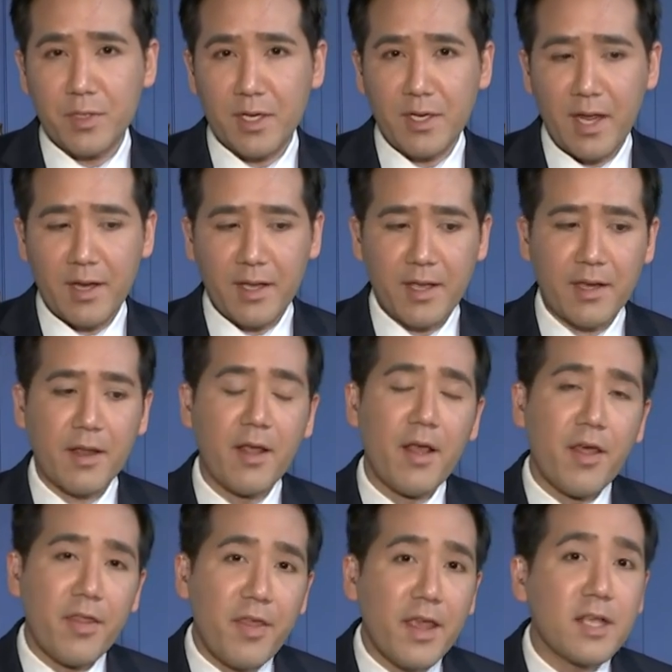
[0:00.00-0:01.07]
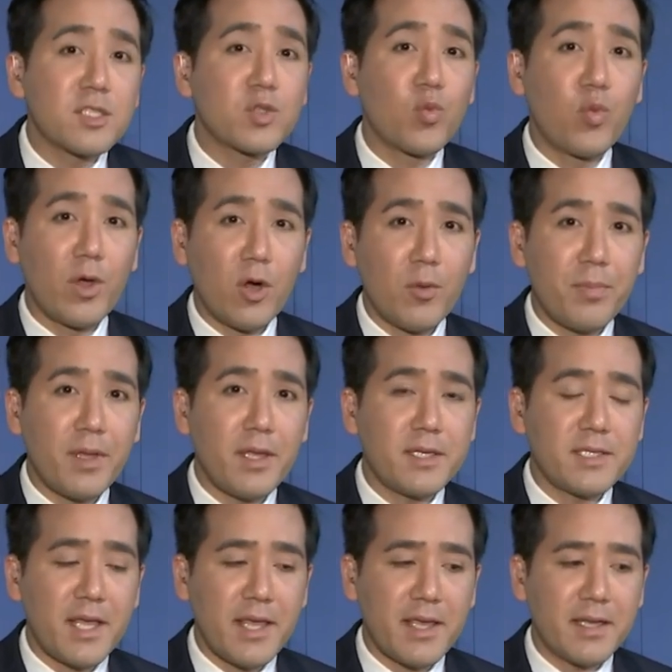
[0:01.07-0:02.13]
Connecticut. Things will be
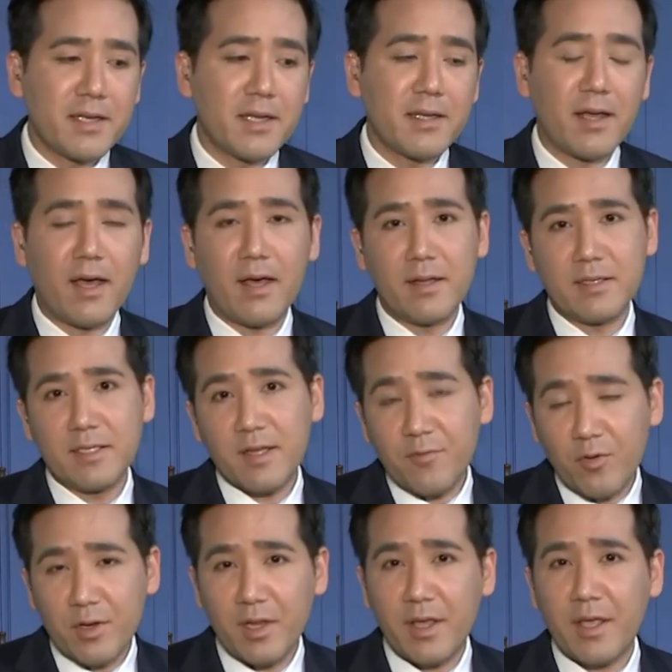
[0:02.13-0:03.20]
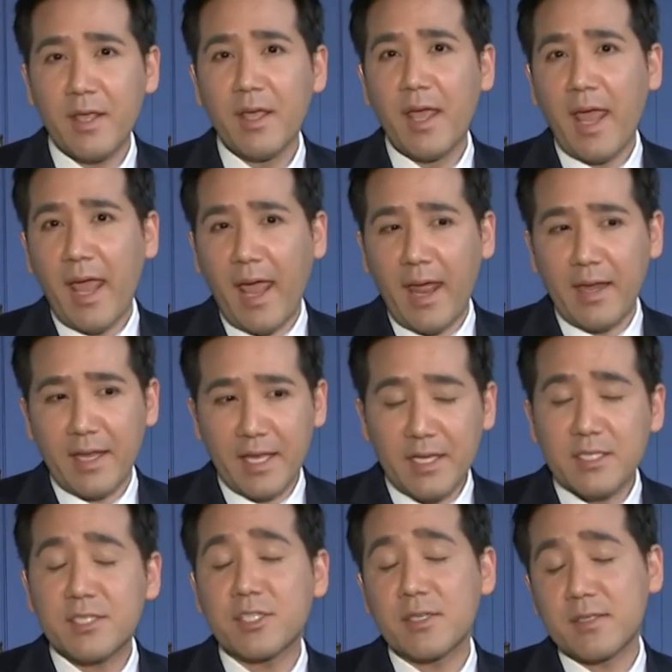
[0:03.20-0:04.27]
taken uh, differently, and
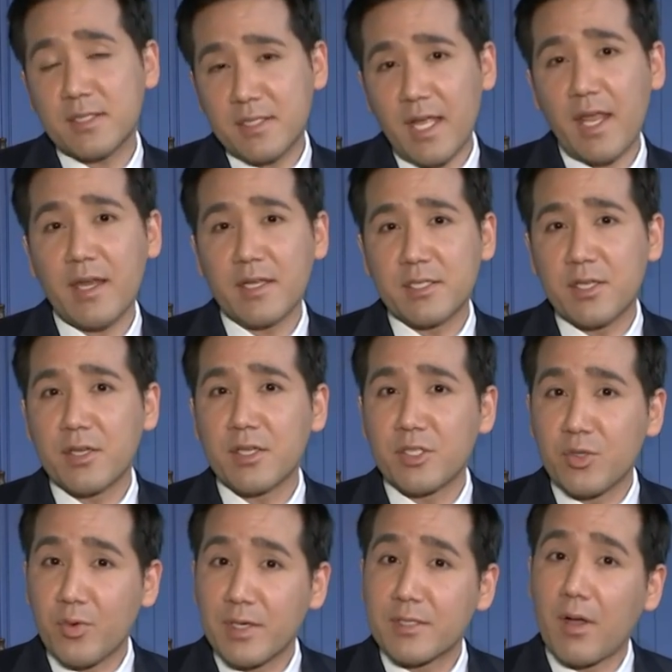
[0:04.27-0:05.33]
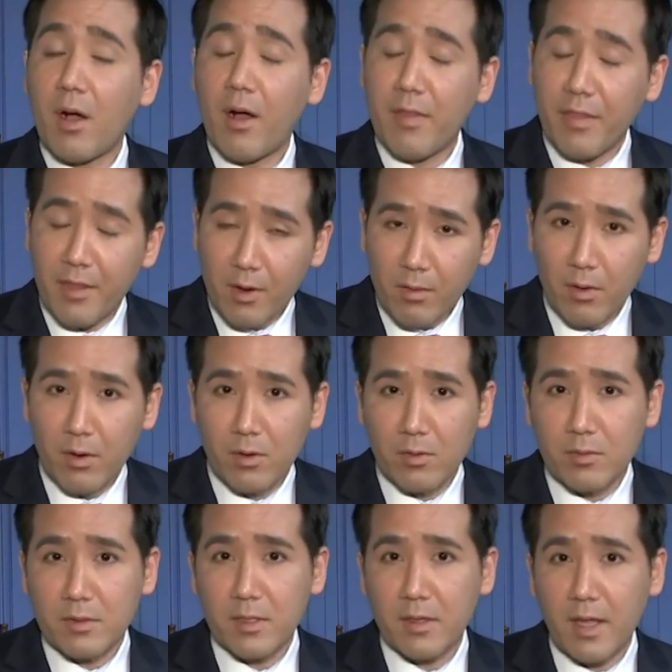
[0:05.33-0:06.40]
each state is going to do it on their
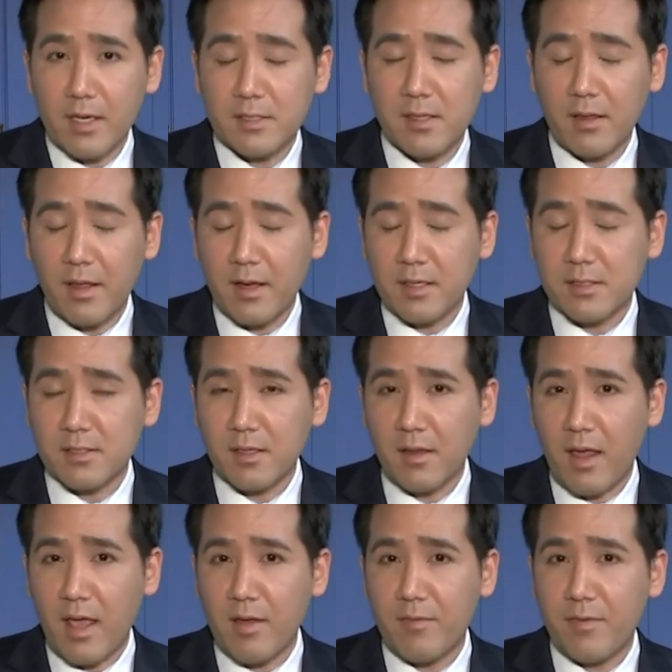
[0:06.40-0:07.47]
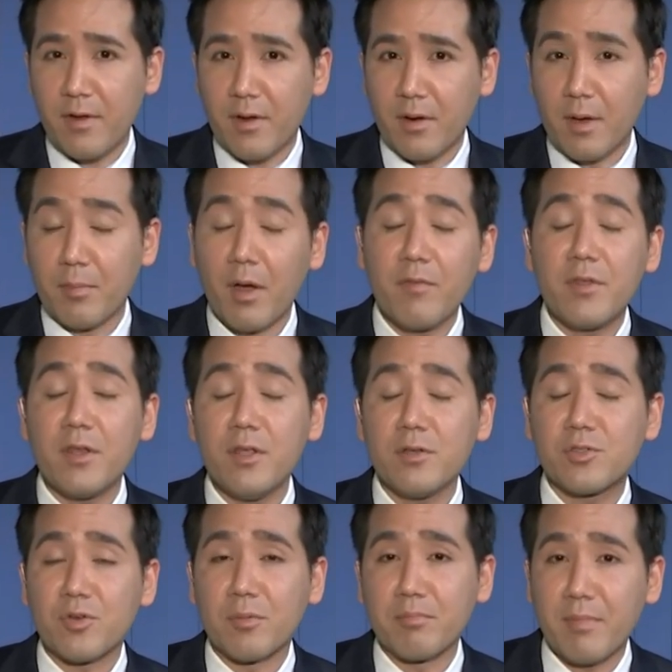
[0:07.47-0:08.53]
own. That is the latest live here above the
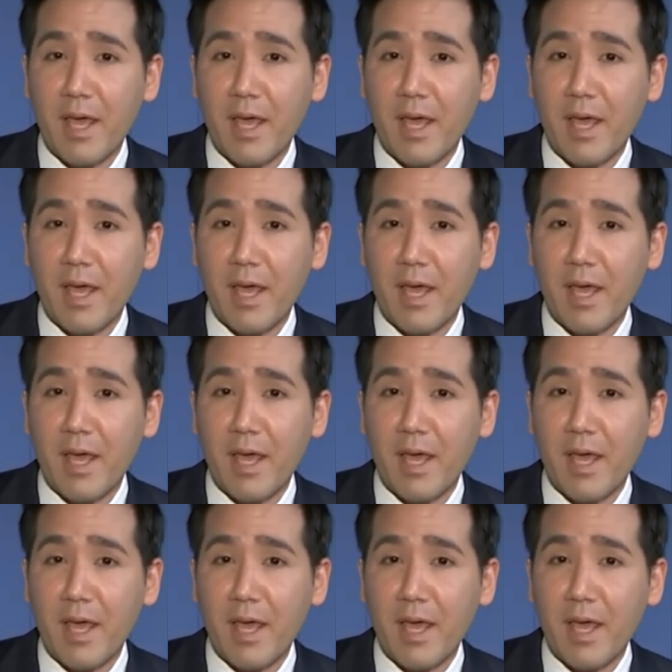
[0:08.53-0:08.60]
newsroom.